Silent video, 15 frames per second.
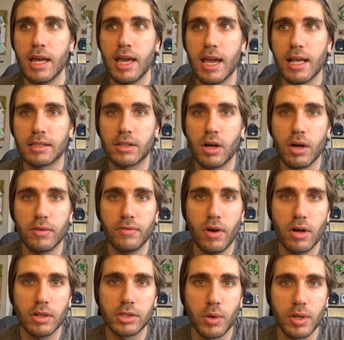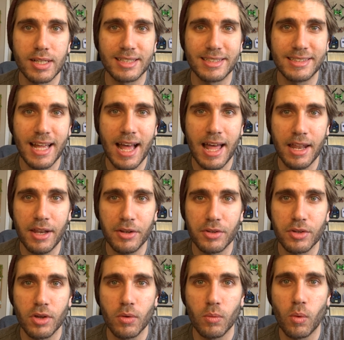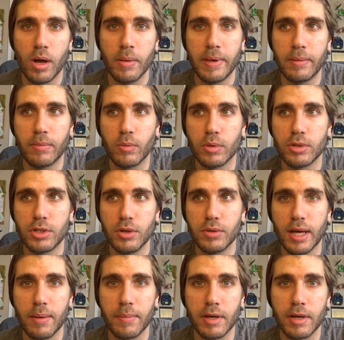it's kind of hard to understand why people would do that,